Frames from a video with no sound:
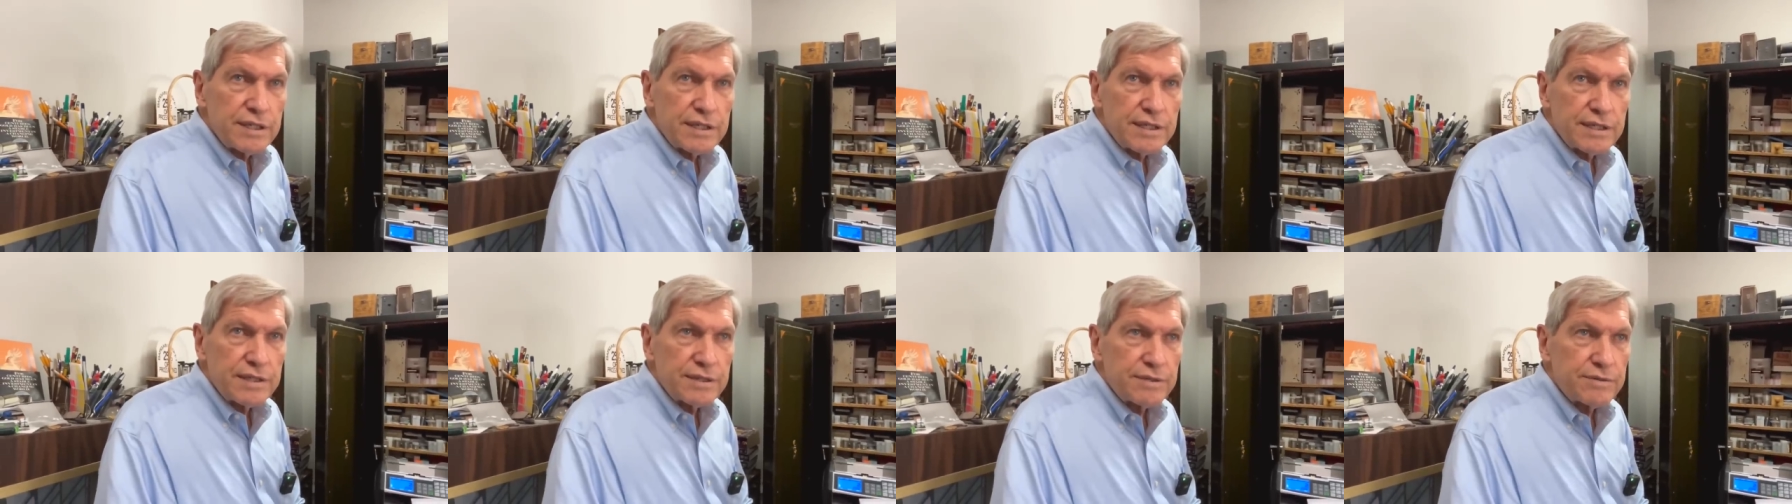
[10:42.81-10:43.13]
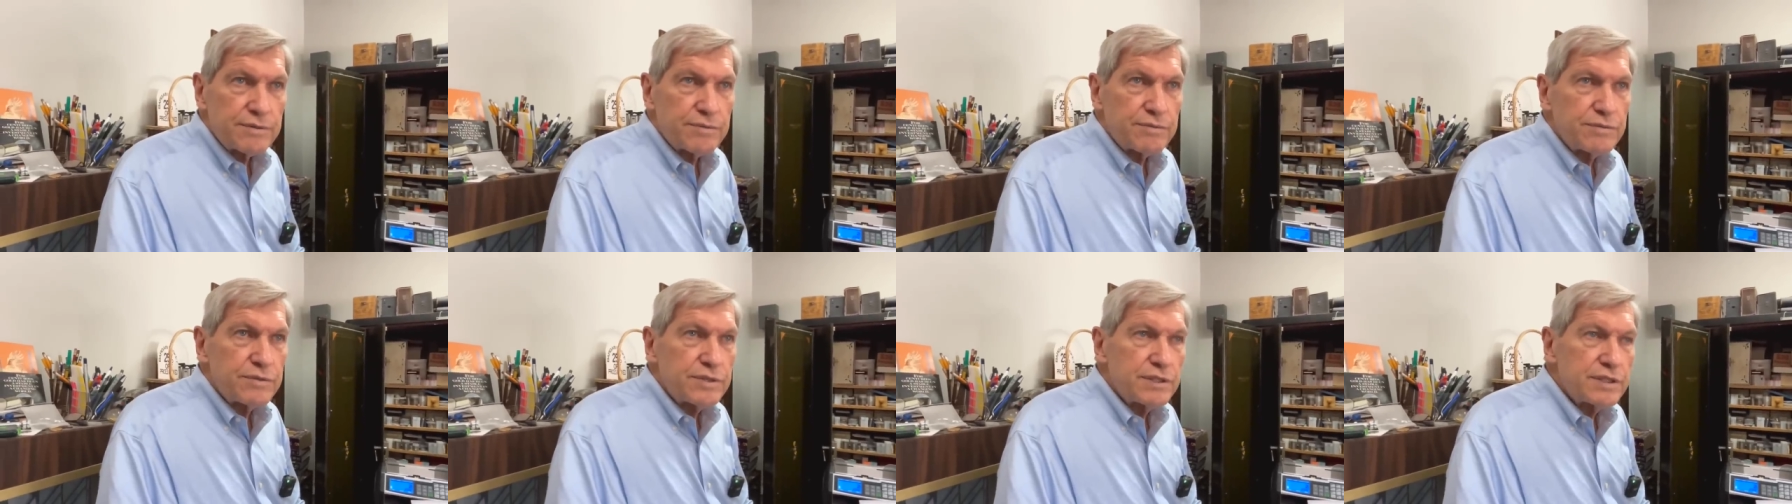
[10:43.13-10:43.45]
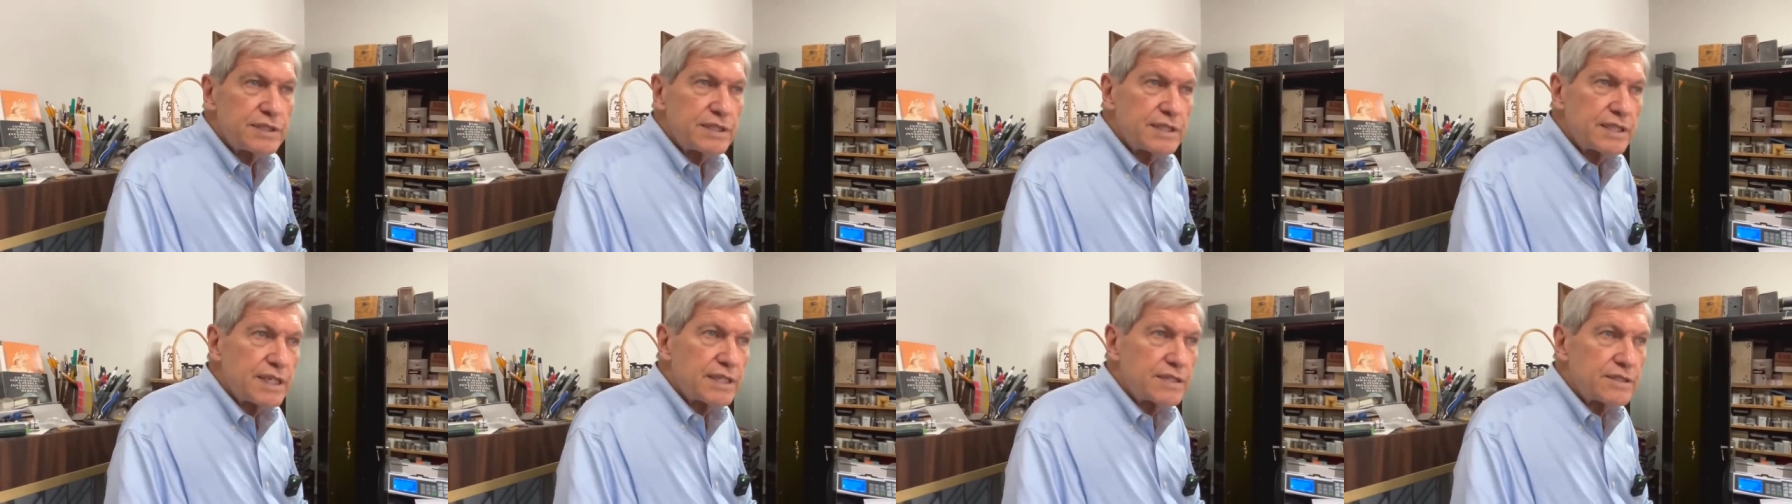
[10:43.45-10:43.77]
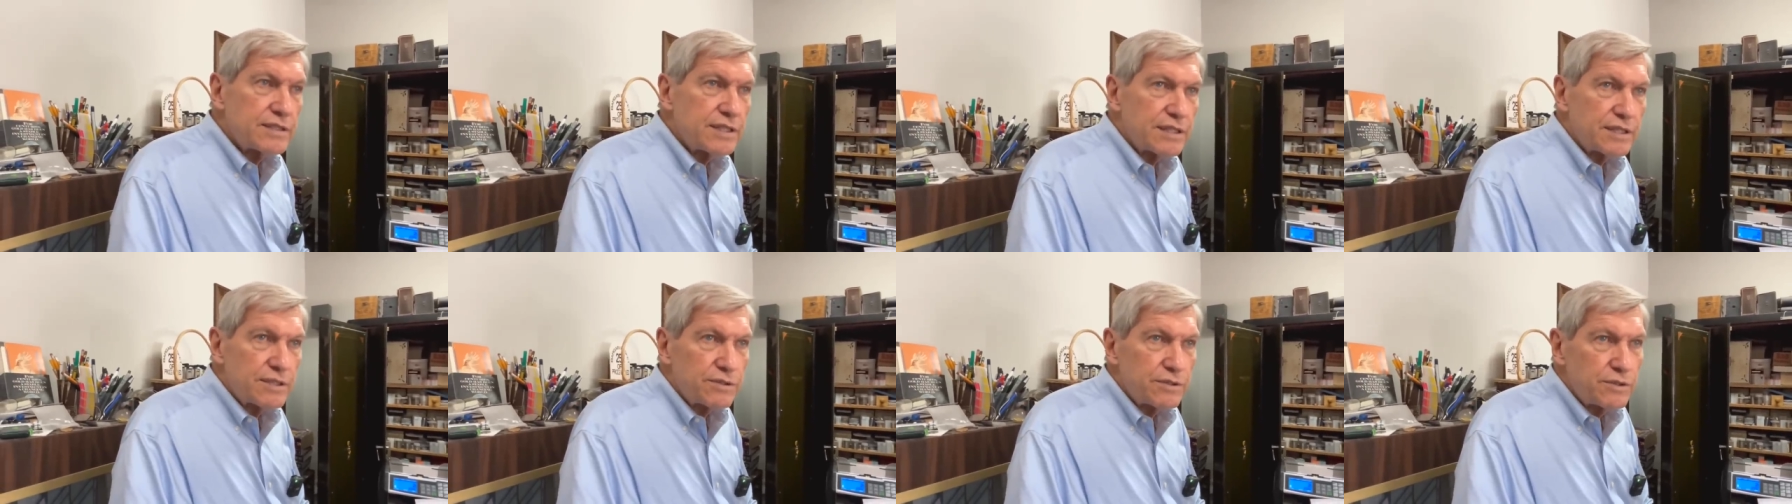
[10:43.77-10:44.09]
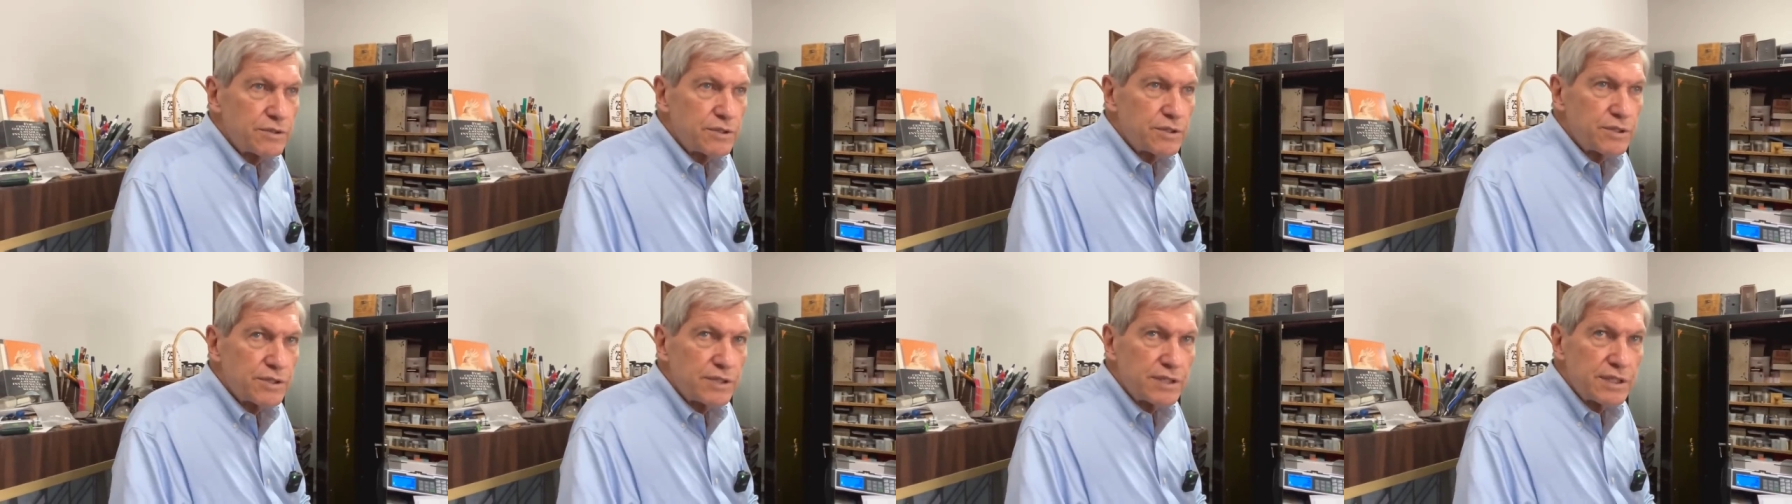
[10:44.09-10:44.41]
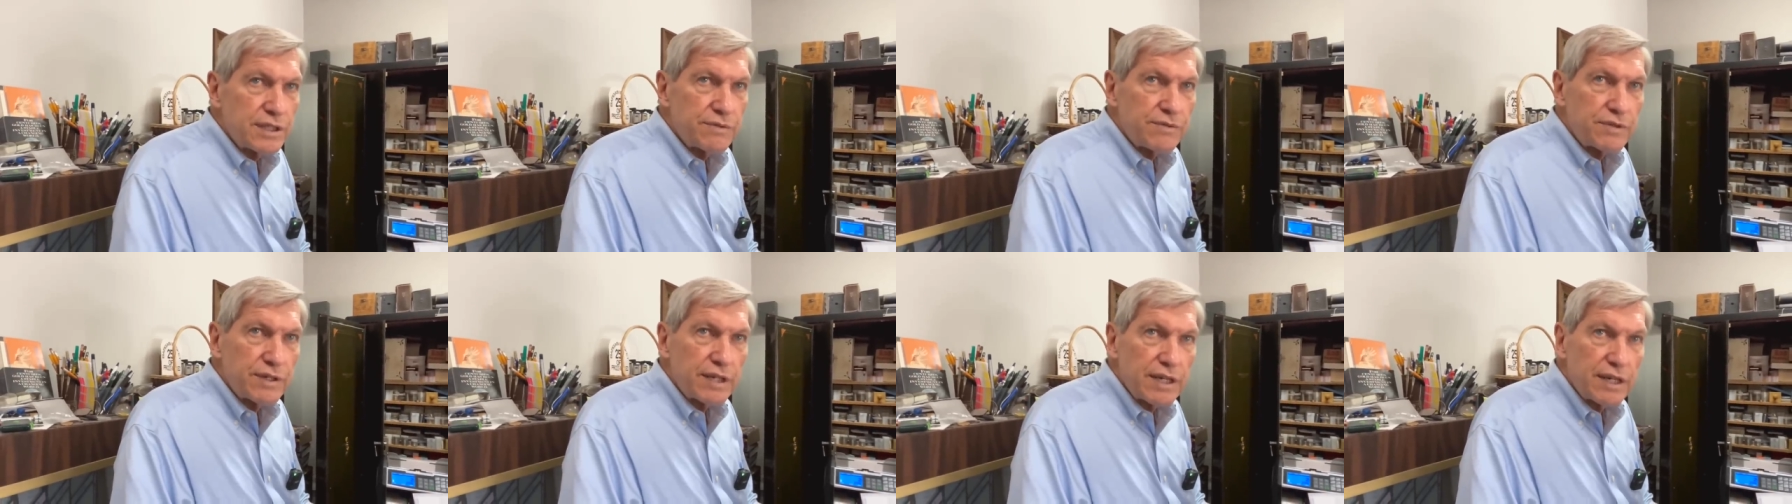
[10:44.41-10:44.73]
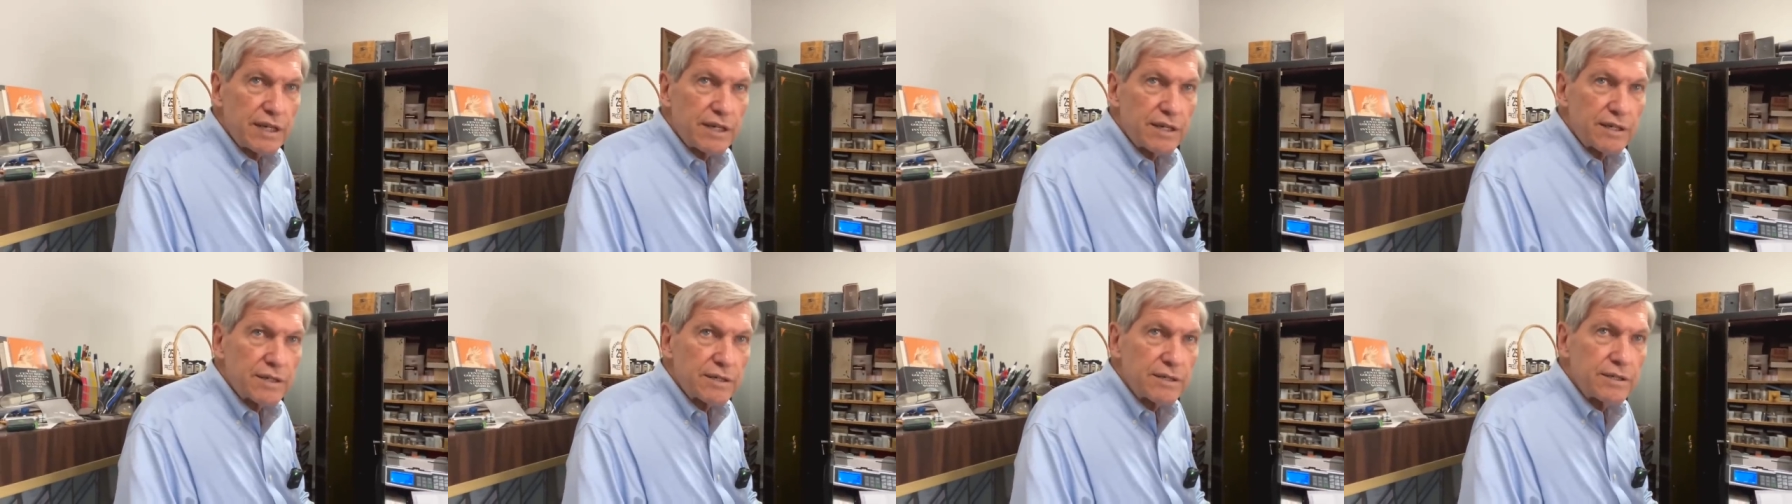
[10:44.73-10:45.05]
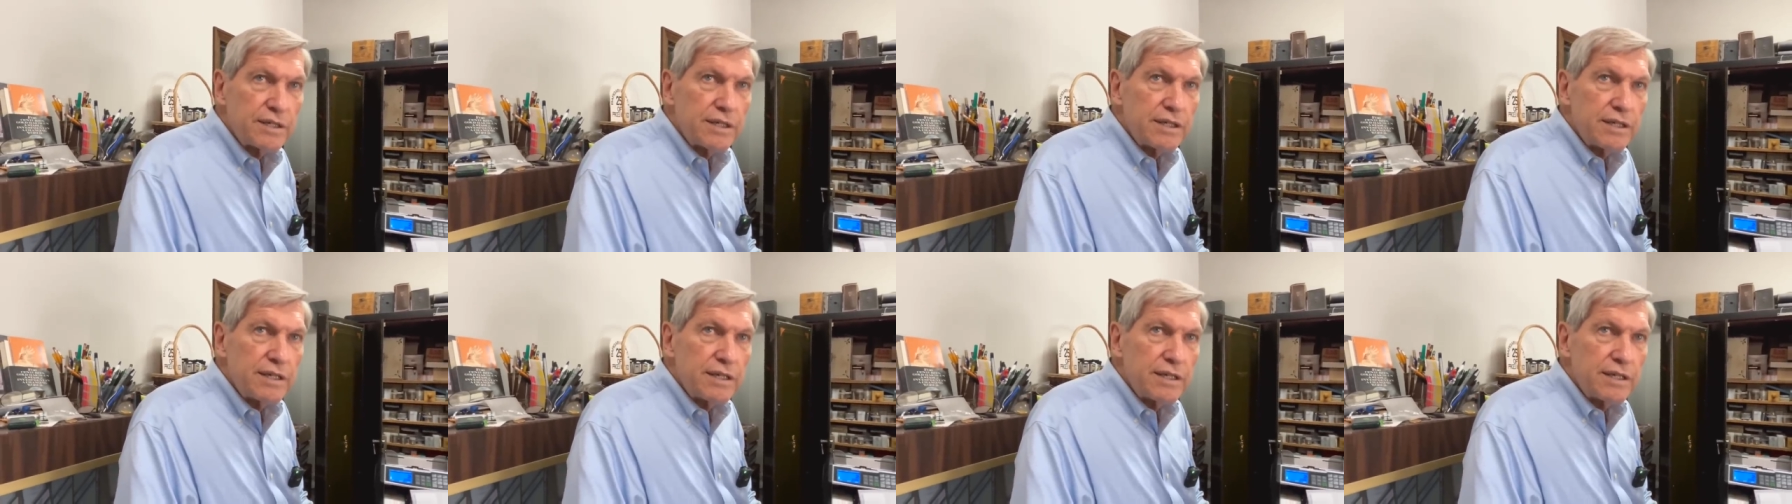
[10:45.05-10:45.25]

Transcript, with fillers: in states like New Jersey even care.